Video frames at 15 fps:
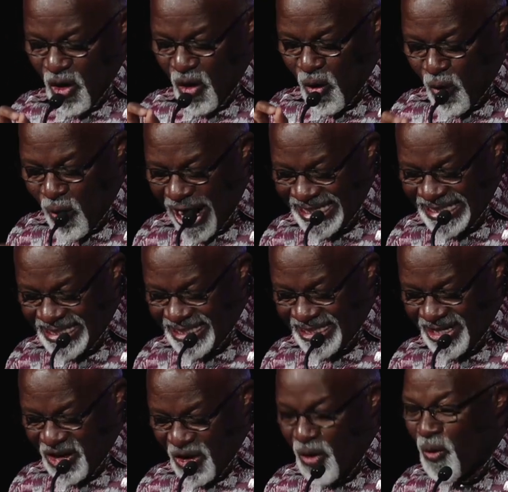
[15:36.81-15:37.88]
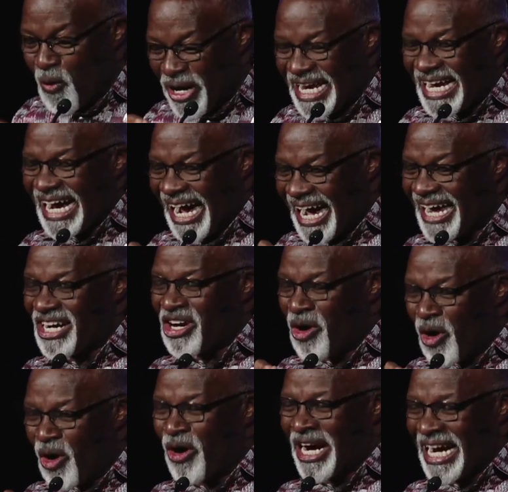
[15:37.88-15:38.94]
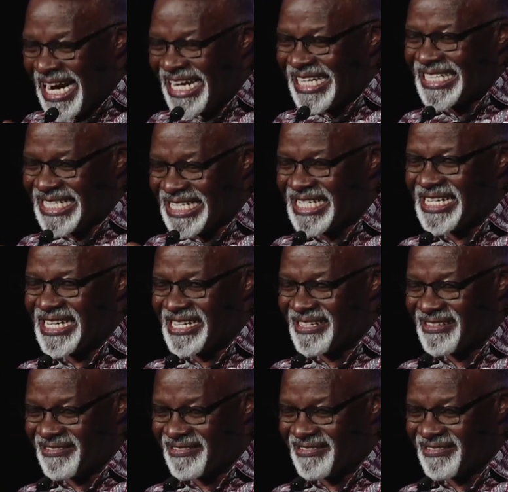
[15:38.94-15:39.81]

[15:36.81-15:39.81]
what we can only see.